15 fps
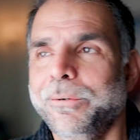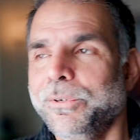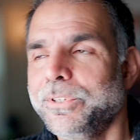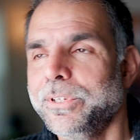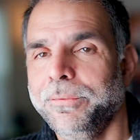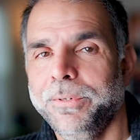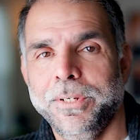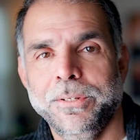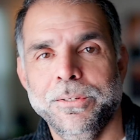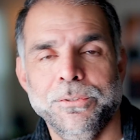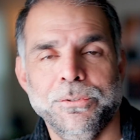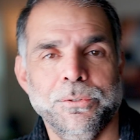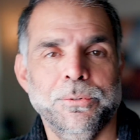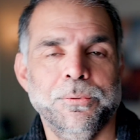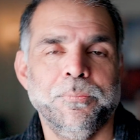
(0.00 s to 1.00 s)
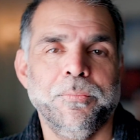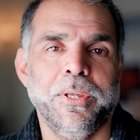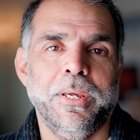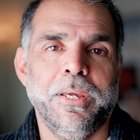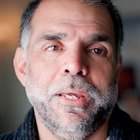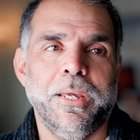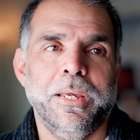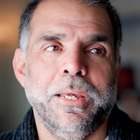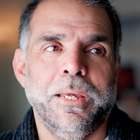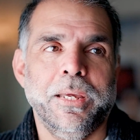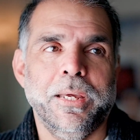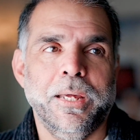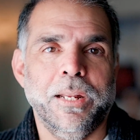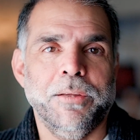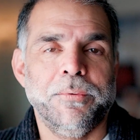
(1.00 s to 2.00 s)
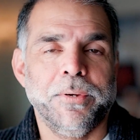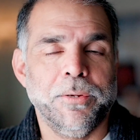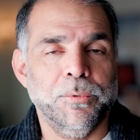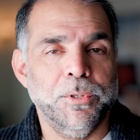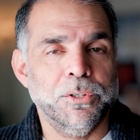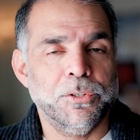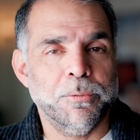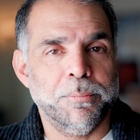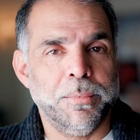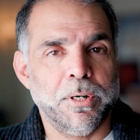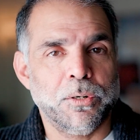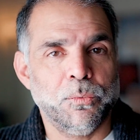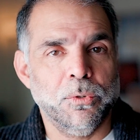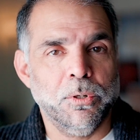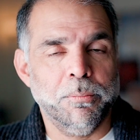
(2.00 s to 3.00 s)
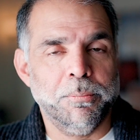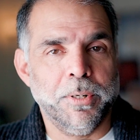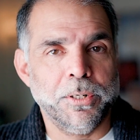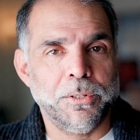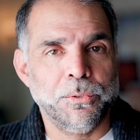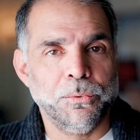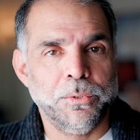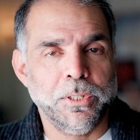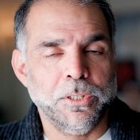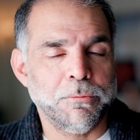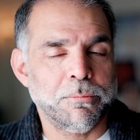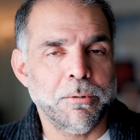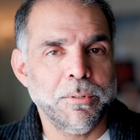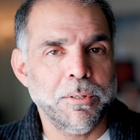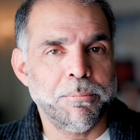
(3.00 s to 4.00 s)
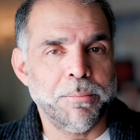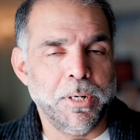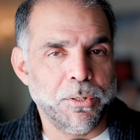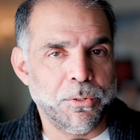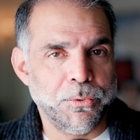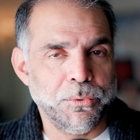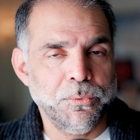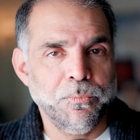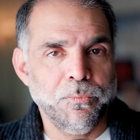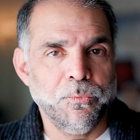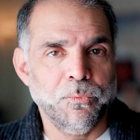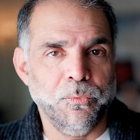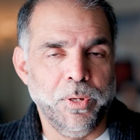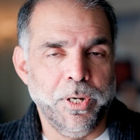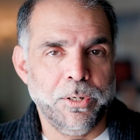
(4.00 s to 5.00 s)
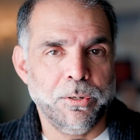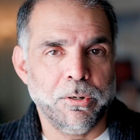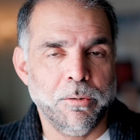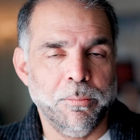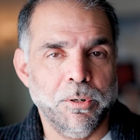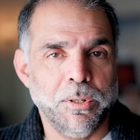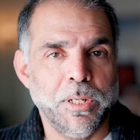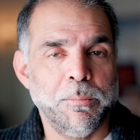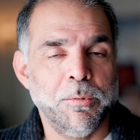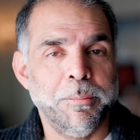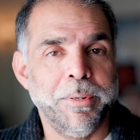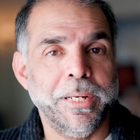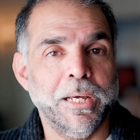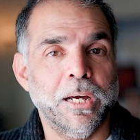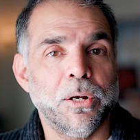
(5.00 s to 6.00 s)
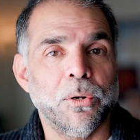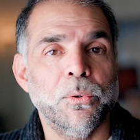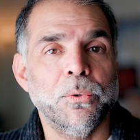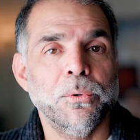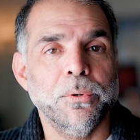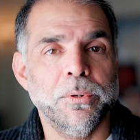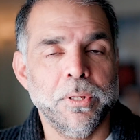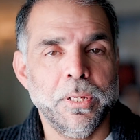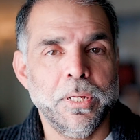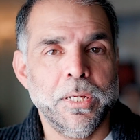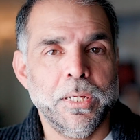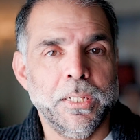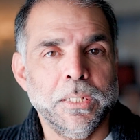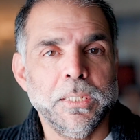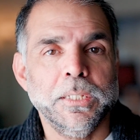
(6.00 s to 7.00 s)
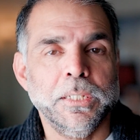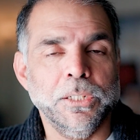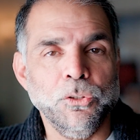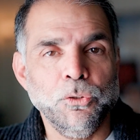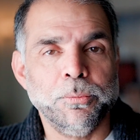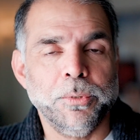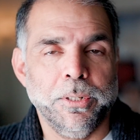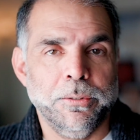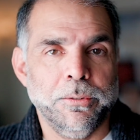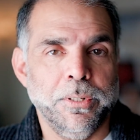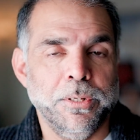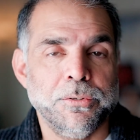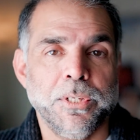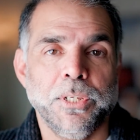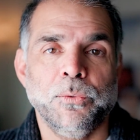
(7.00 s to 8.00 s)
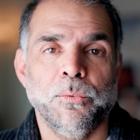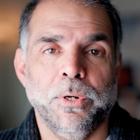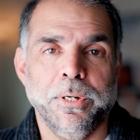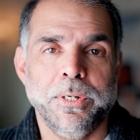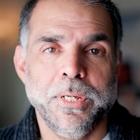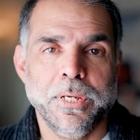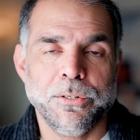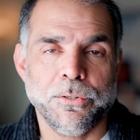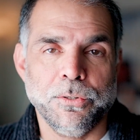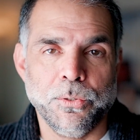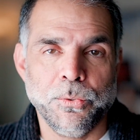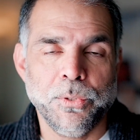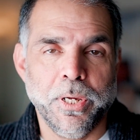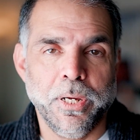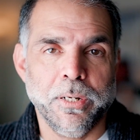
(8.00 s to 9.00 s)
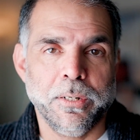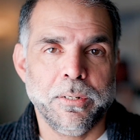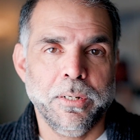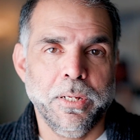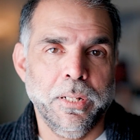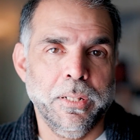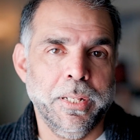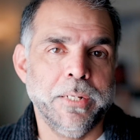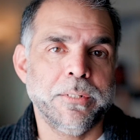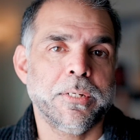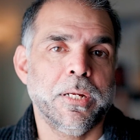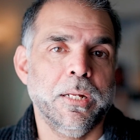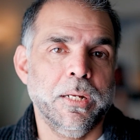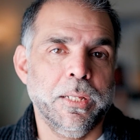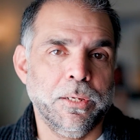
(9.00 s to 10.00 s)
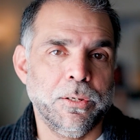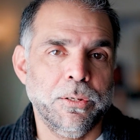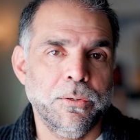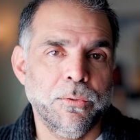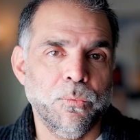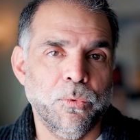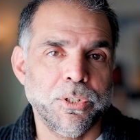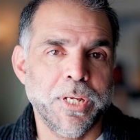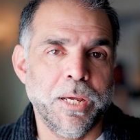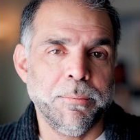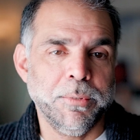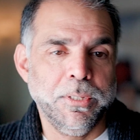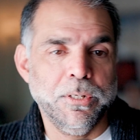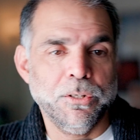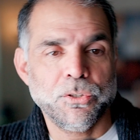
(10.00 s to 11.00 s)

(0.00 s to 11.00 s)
about seven, eight years ago and I forget whether it's a part one or part two thing. It's probably part two, where I talk about implementing our own enumerator and seeing what it takes to do that. And that's kind of like what's happening here.